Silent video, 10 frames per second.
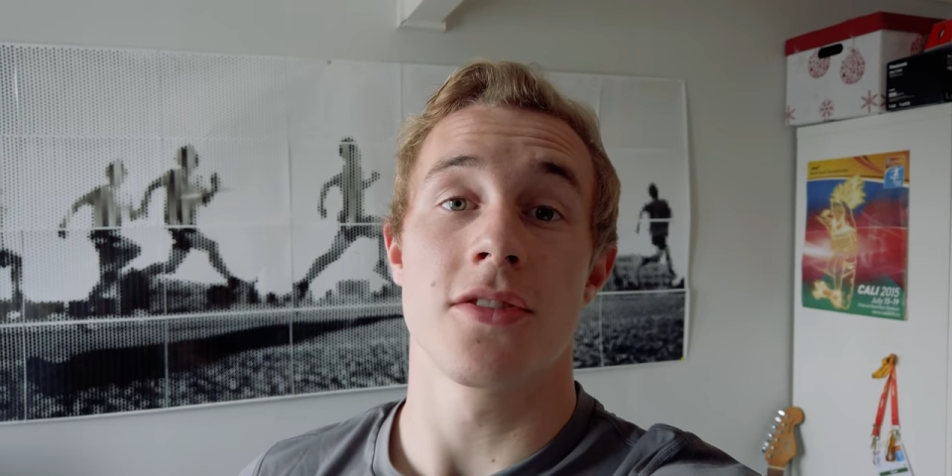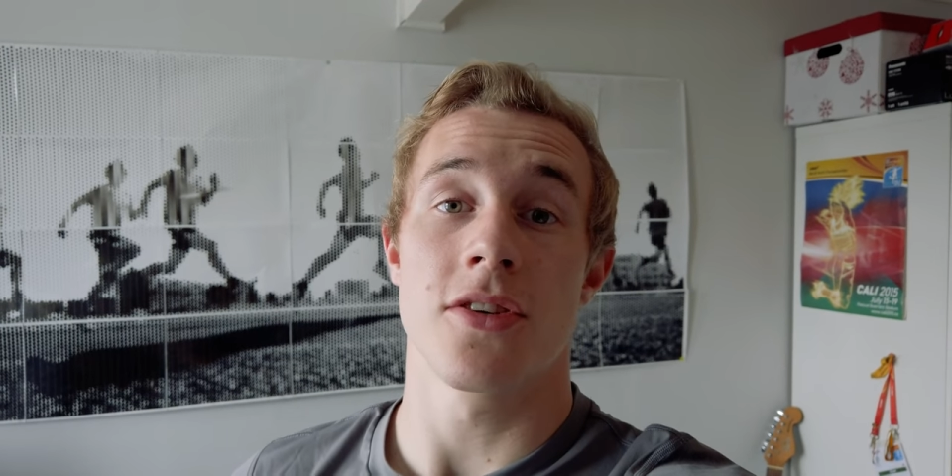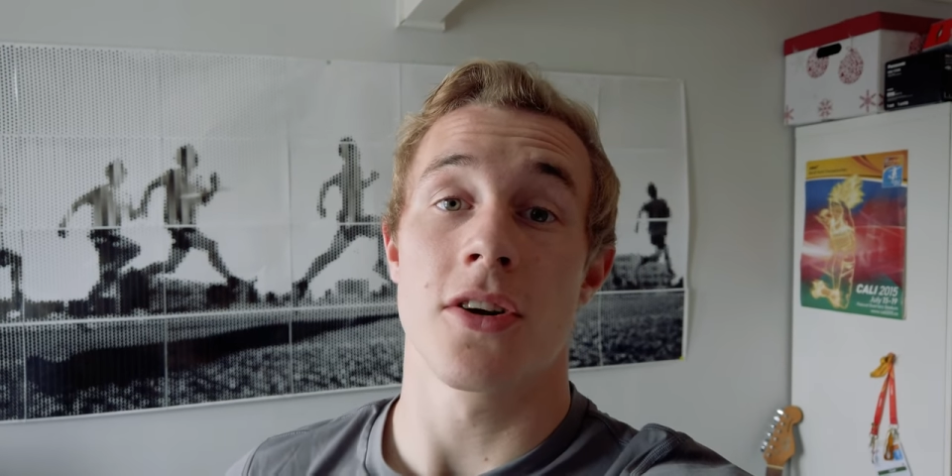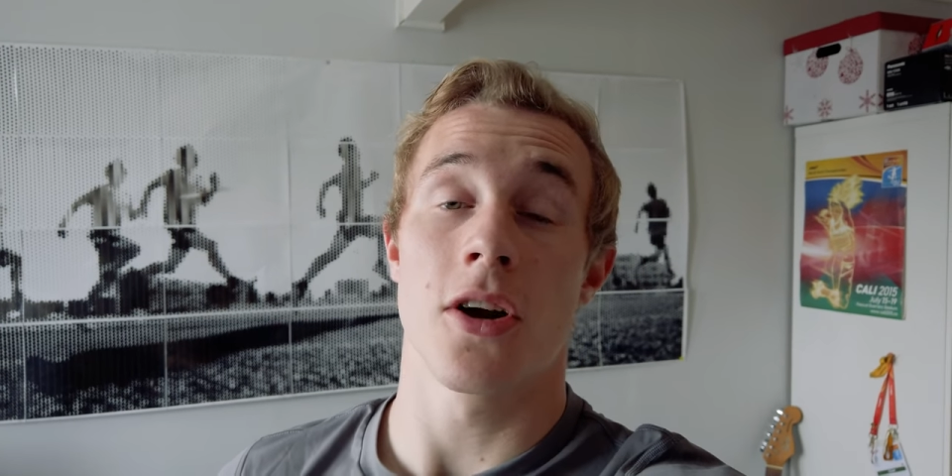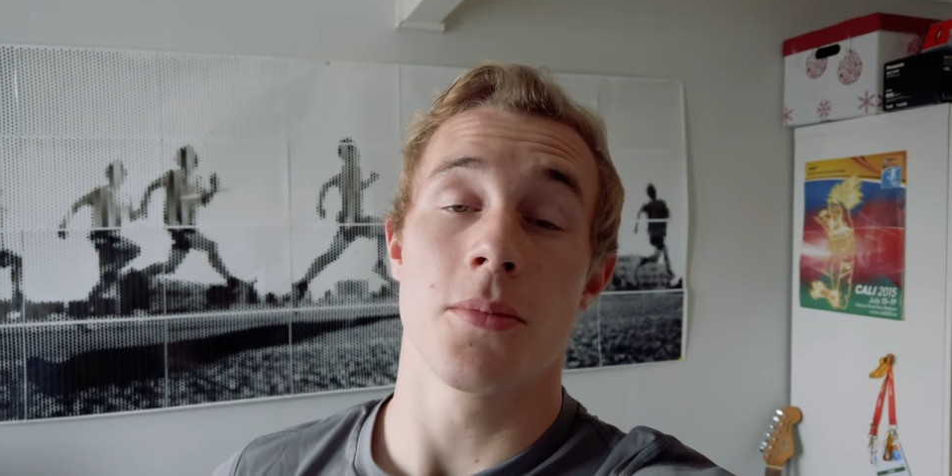
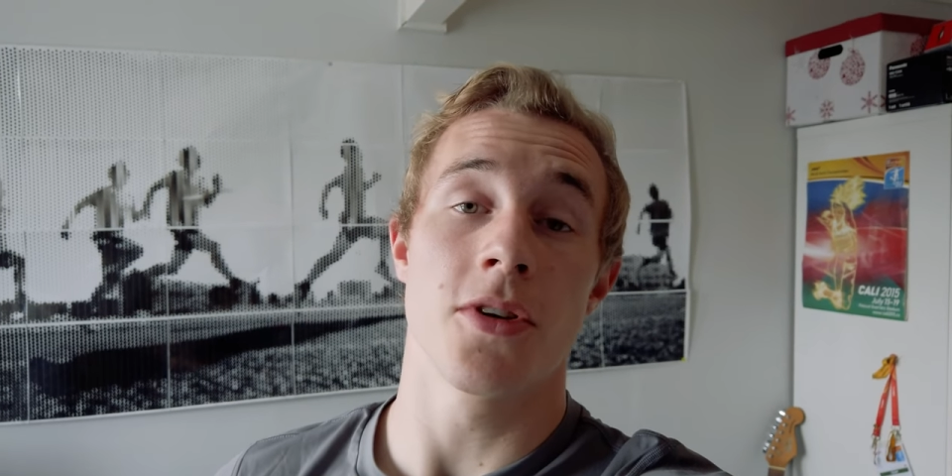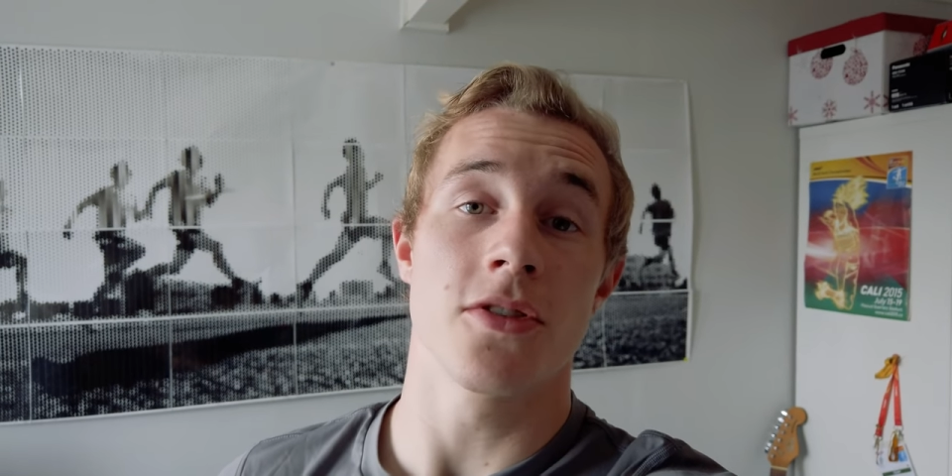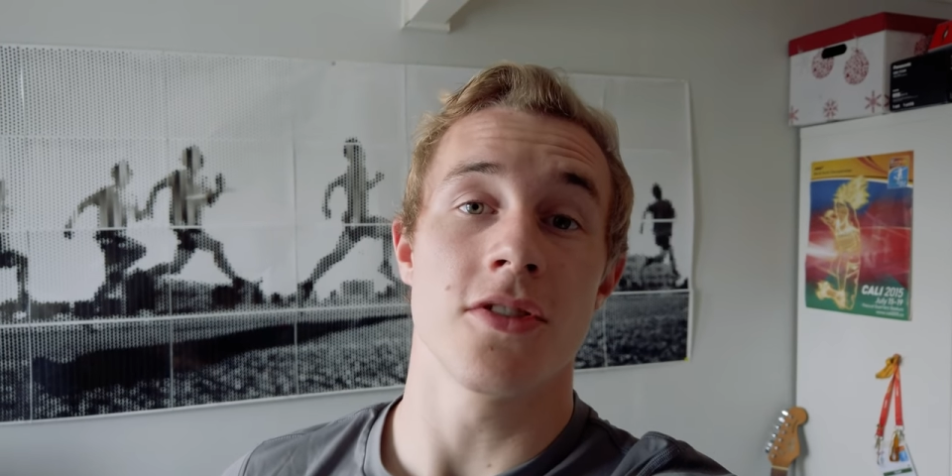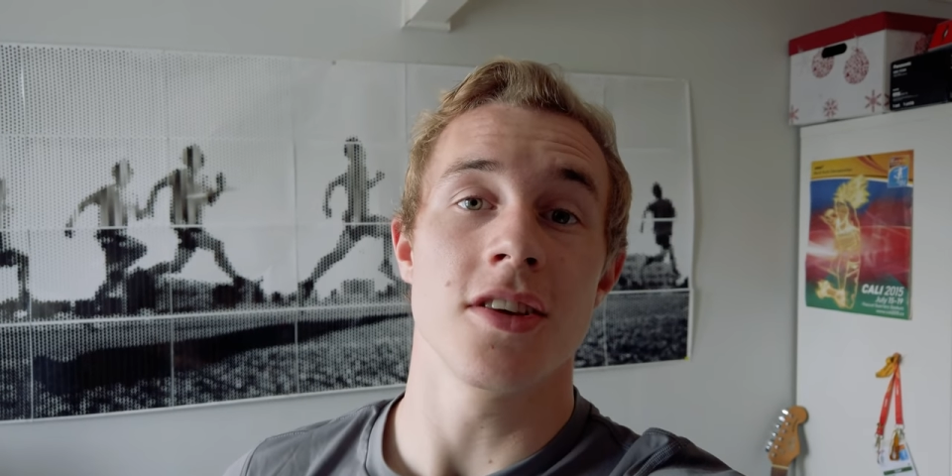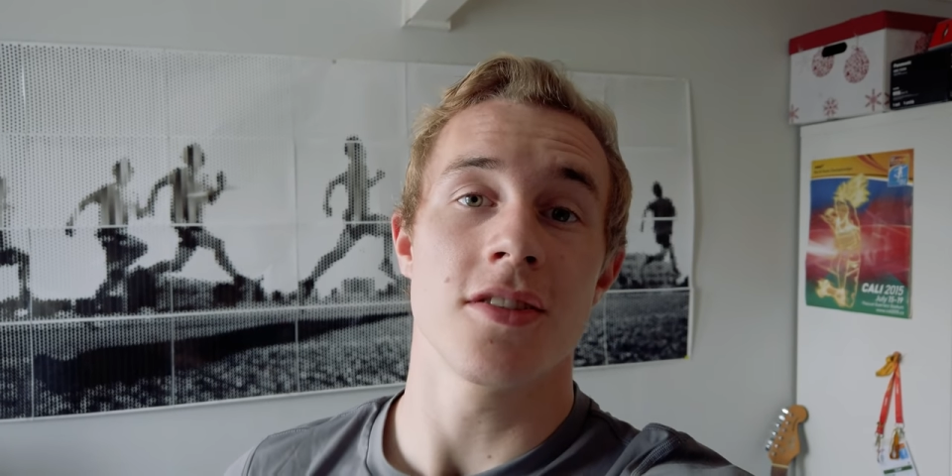started up
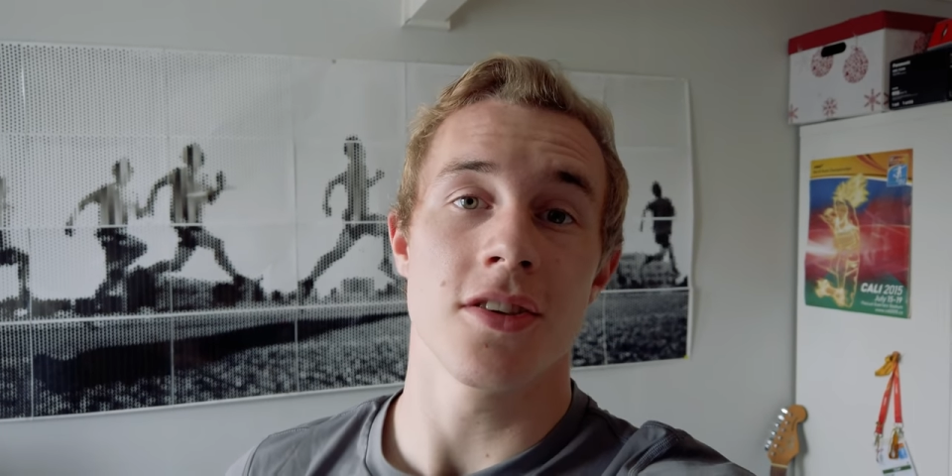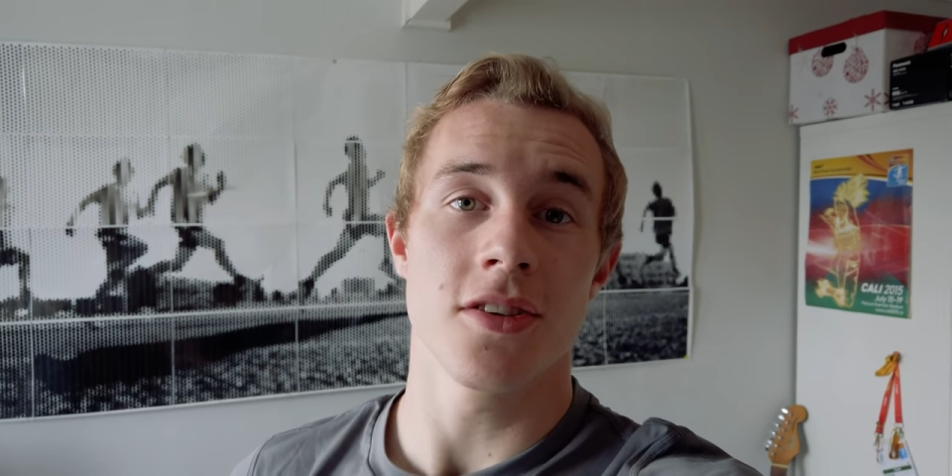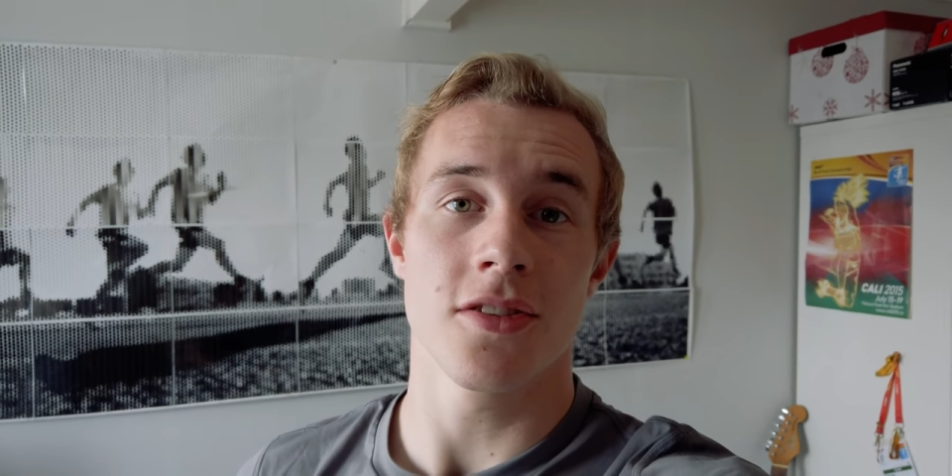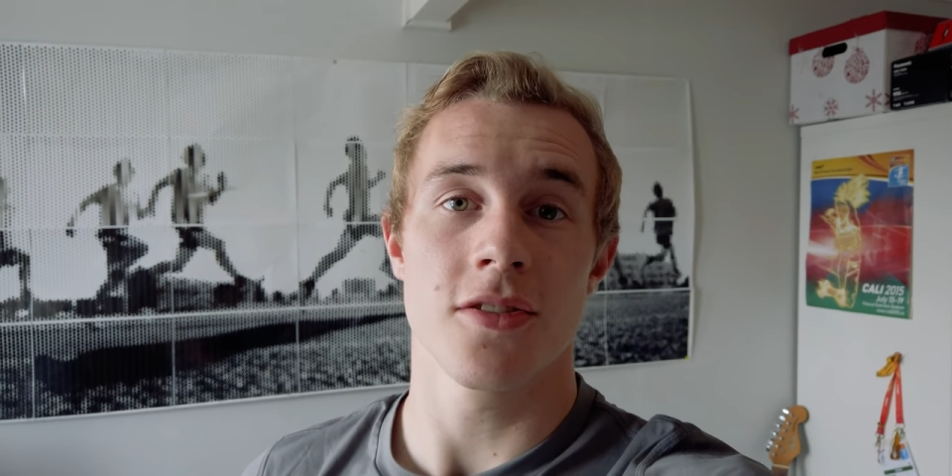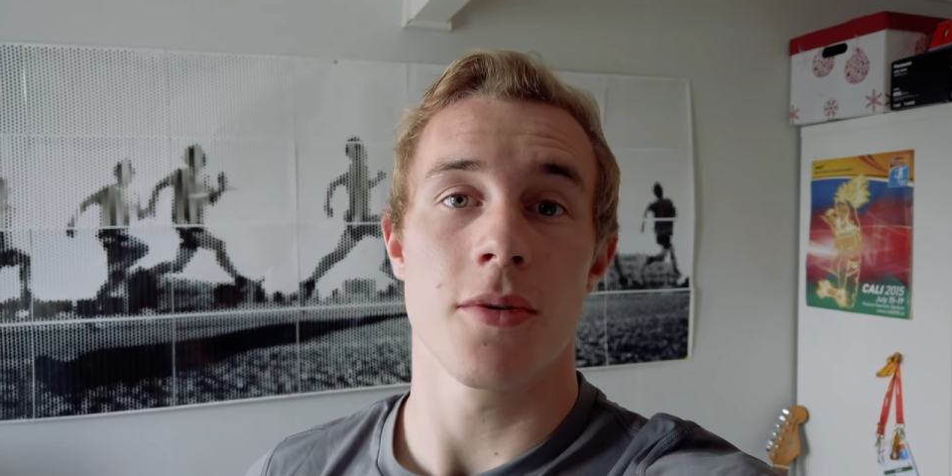their
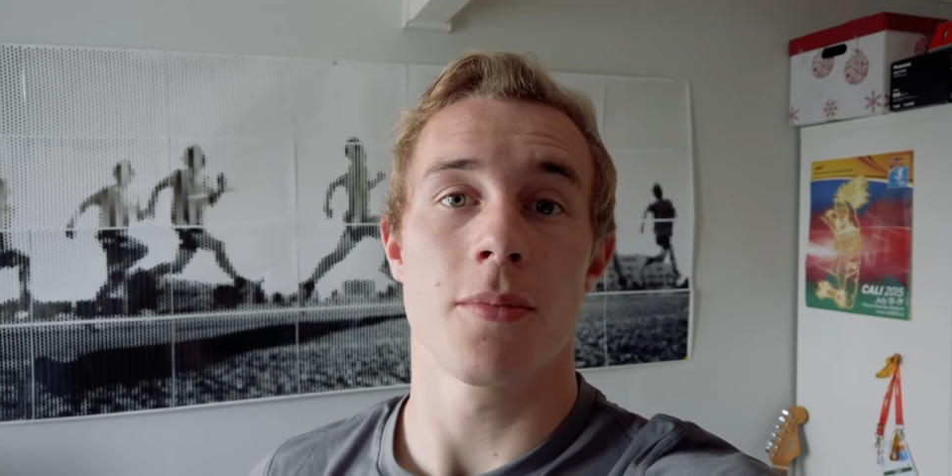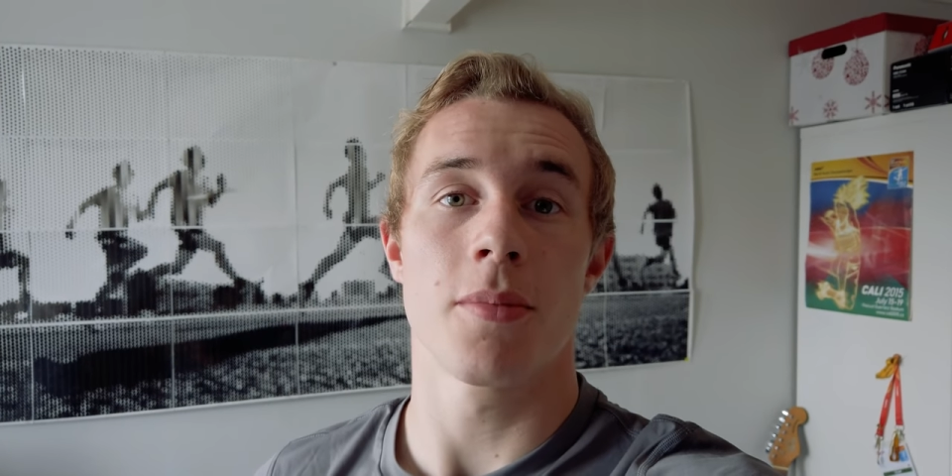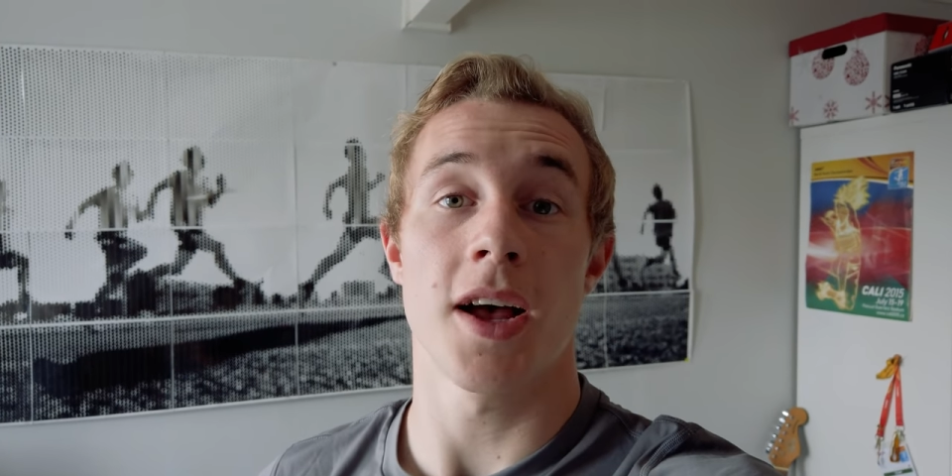seasons the